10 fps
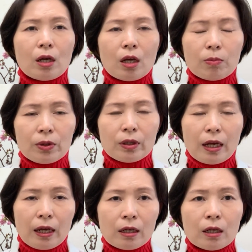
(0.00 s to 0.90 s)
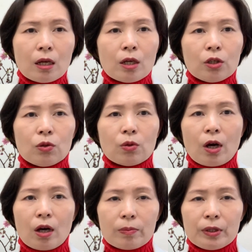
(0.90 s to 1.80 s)
every day you
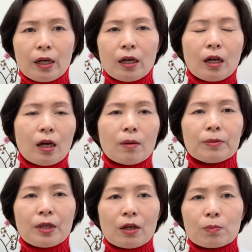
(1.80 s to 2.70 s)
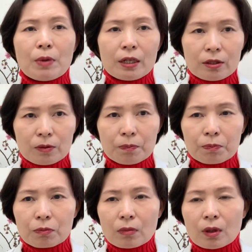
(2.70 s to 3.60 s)
have to take medicine.